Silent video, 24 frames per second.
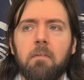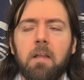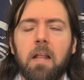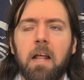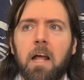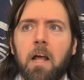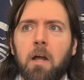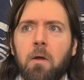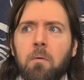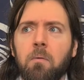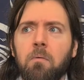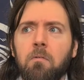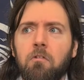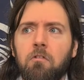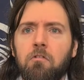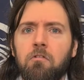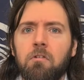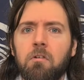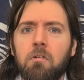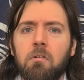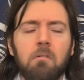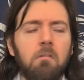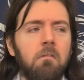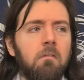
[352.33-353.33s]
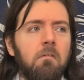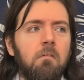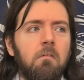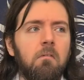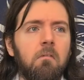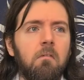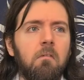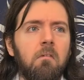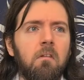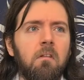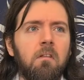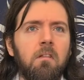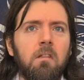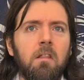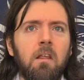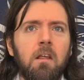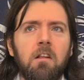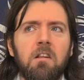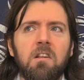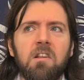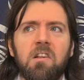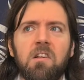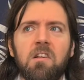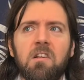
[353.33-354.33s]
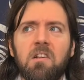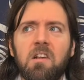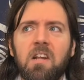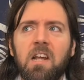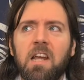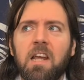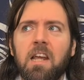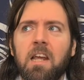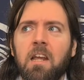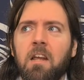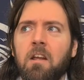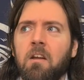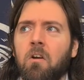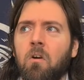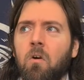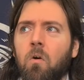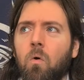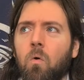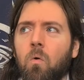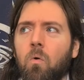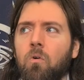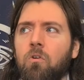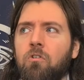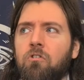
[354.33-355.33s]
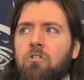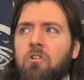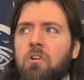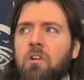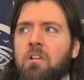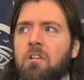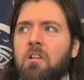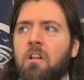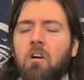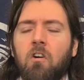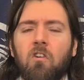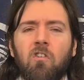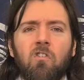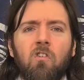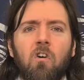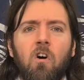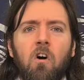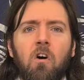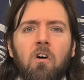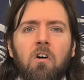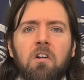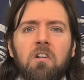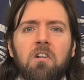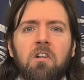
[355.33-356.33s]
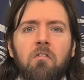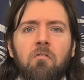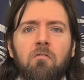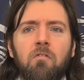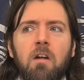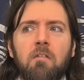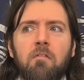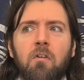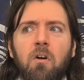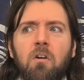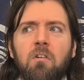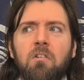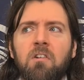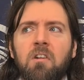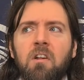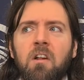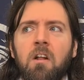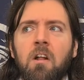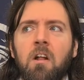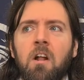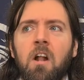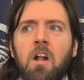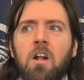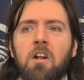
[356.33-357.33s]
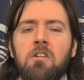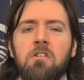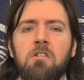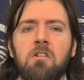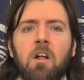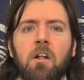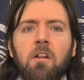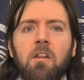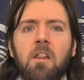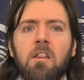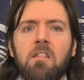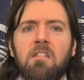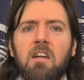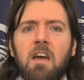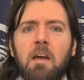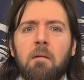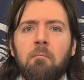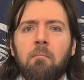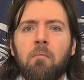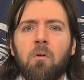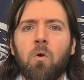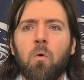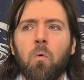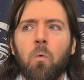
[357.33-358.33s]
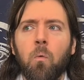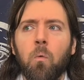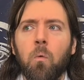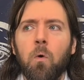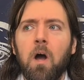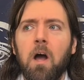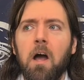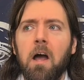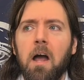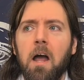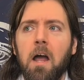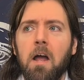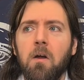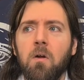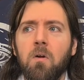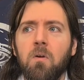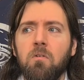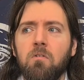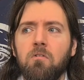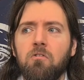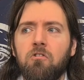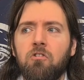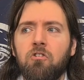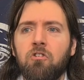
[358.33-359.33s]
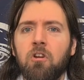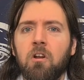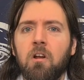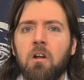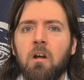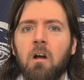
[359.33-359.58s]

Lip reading: Ouch! The sea, ocean, locks and rivers, none of them go ouch.